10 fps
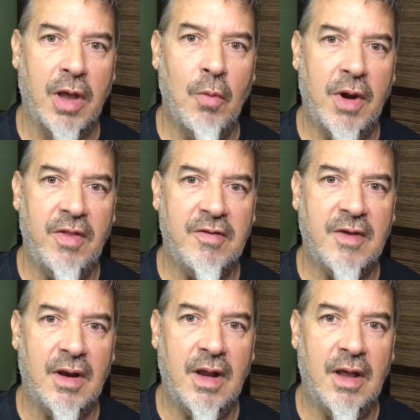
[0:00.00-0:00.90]
in one of these
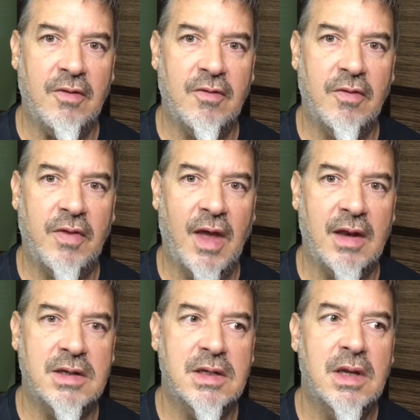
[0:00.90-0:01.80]
techniques
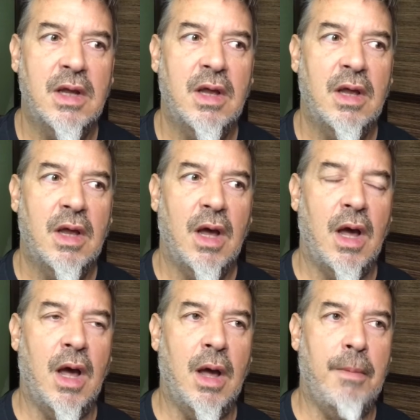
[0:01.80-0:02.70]
that
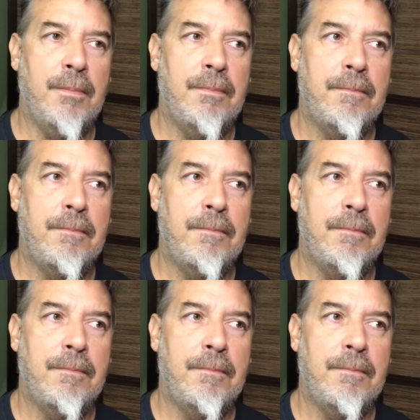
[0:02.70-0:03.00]
um,